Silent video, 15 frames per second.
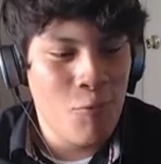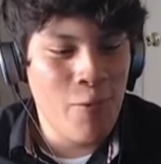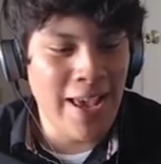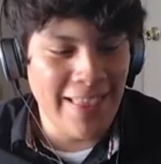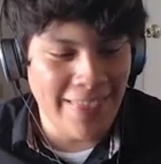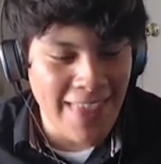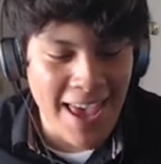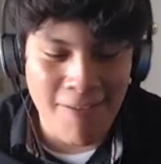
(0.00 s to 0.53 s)
We
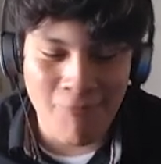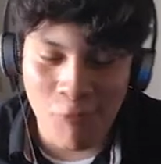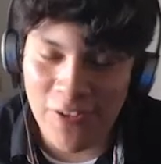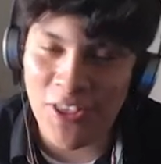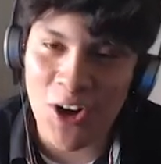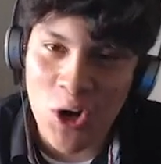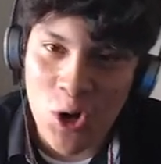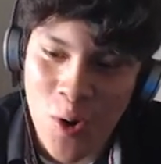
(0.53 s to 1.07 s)
live
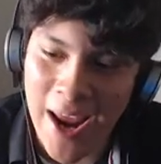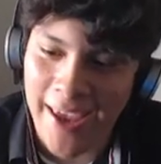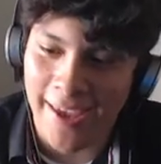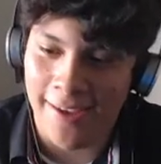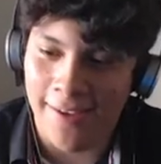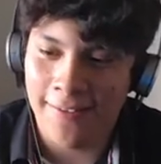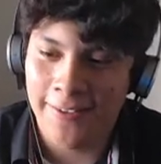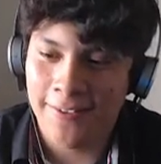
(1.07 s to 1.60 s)
with a
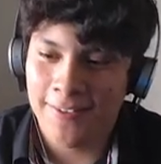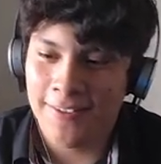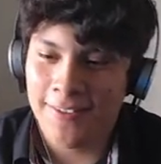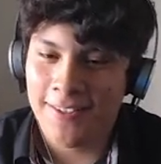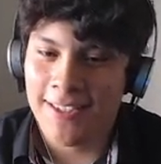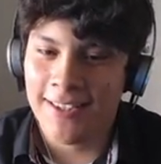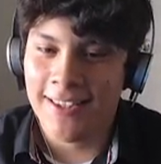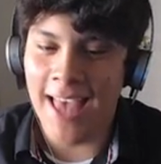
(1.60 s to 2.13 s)
crit.
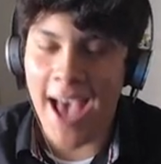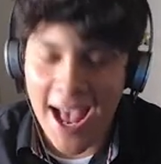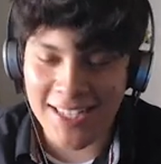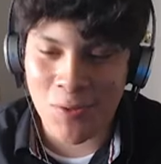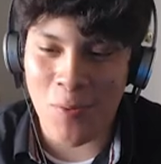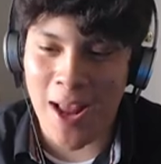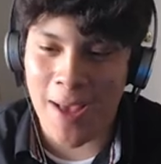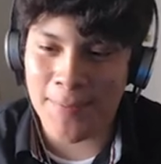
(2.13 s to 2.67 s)

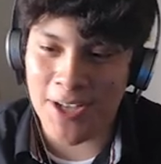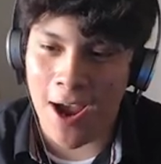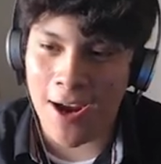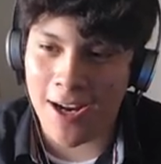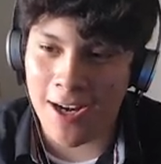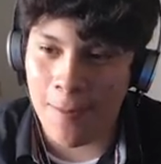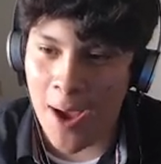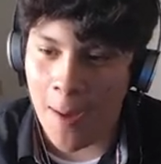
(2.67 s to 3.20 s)
That's what I'm
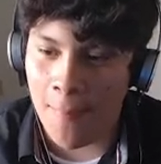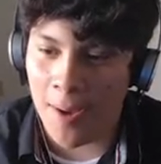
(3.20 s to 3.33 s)
talking about,